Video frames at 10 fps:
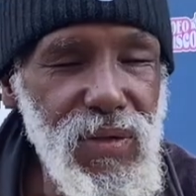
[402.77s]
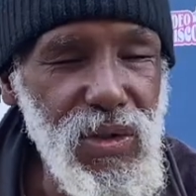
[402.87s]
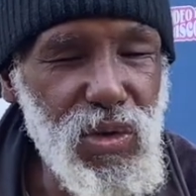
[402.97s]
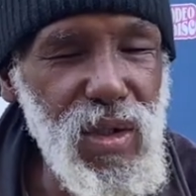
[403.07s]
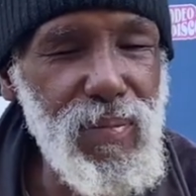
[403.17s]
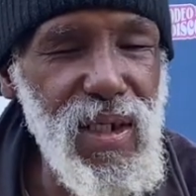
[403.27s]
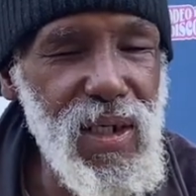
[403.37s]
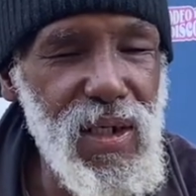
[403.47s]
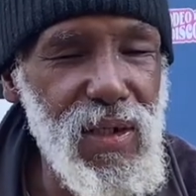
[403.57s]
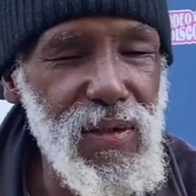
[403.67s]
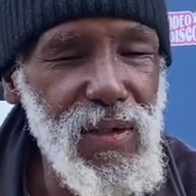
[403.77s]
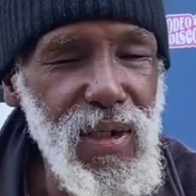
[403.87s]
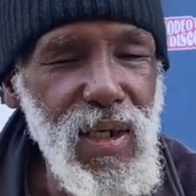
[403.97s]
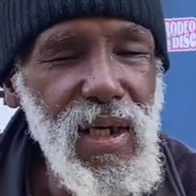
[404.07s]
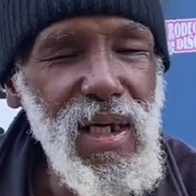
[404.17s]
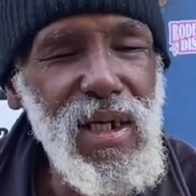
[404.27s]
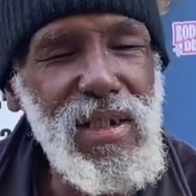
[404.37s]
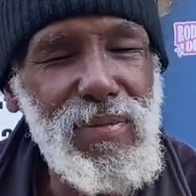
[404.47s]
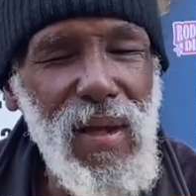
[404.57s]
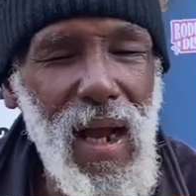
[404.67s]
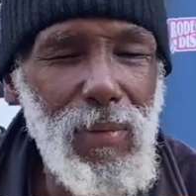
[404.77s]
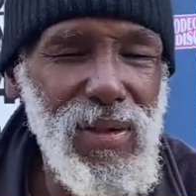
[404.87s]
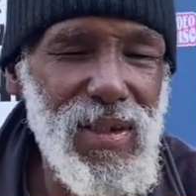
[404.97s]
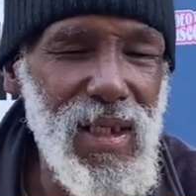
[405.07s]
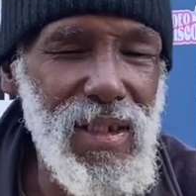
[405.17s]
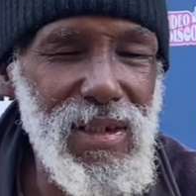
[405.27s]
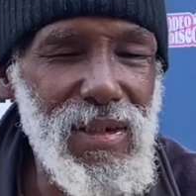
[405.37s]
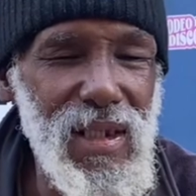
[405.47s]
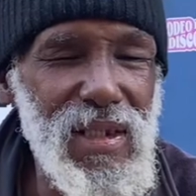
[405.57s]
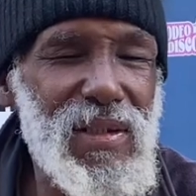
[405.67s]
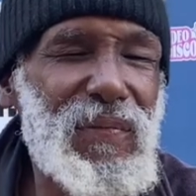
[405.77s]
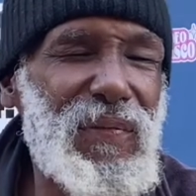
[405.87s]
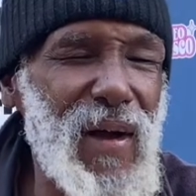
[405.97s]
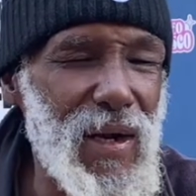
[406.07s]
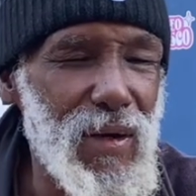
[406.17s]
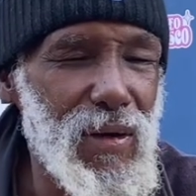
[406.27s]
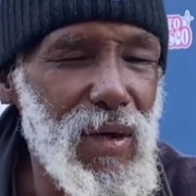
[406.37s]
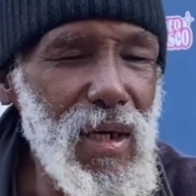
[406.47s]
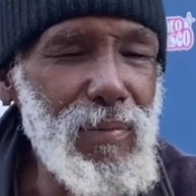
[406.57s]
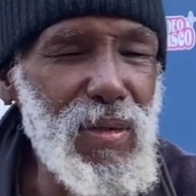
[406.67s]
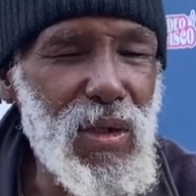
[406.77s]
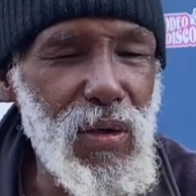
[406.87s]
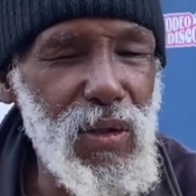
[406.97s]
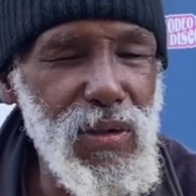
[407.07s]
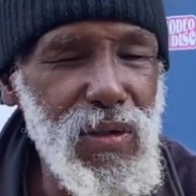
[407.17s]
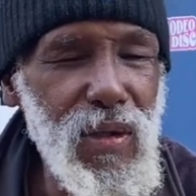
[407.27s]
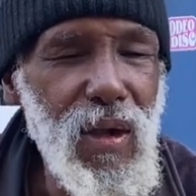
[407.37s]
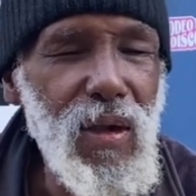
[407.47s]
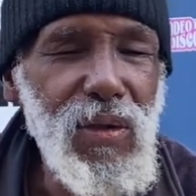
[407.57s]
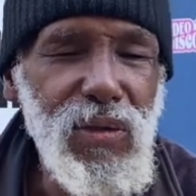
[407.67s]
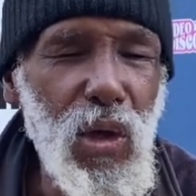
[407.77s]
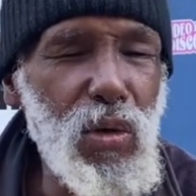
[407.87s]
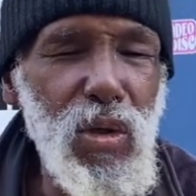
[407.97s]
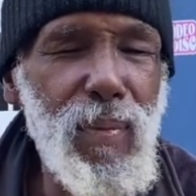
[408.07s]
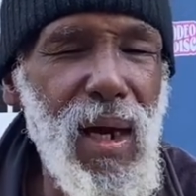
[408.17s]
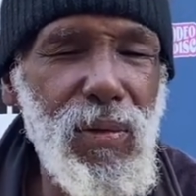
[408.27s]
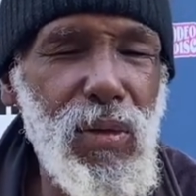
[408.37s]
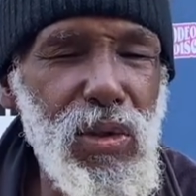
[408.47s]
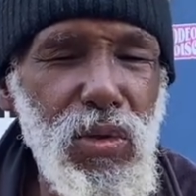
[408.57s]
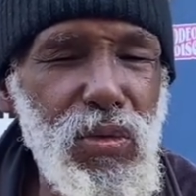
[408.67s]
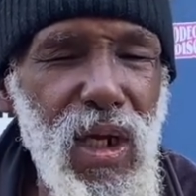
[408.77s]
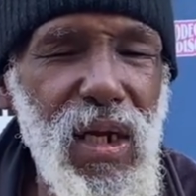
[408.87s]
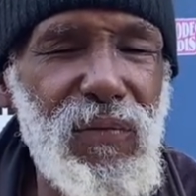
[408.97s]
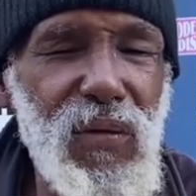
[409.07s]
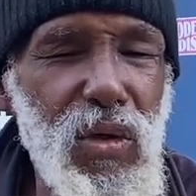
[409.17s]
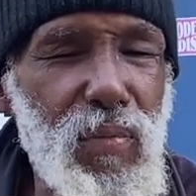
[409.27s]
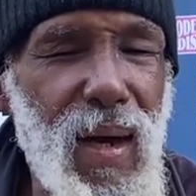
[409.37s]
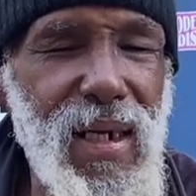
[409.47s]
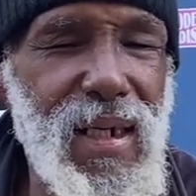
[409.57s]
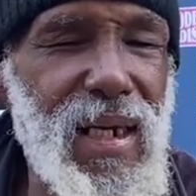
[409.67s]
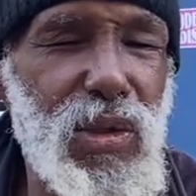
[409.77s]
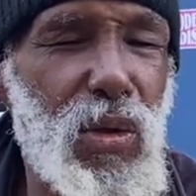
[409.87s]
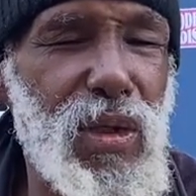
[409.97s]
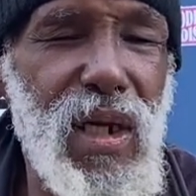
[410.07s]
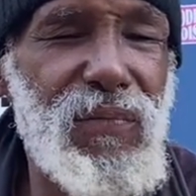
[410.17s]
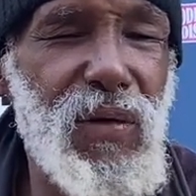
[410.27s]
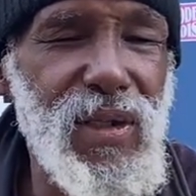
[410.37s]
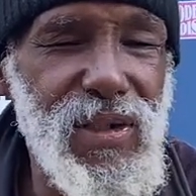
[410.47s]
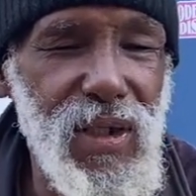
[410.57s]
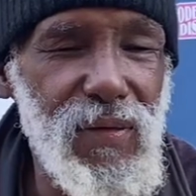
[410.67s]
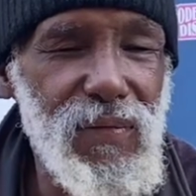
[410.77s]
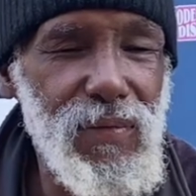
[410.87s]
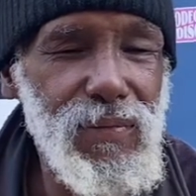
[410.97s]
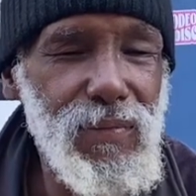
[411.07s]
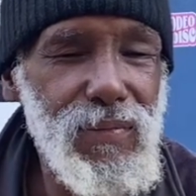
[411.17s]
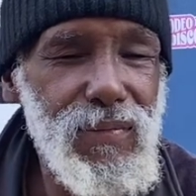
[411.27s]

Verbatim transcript: The treatment here is, I would say, is it's fair because don't nobody want to do nothing for nobody that ain't doing nothing for themselves.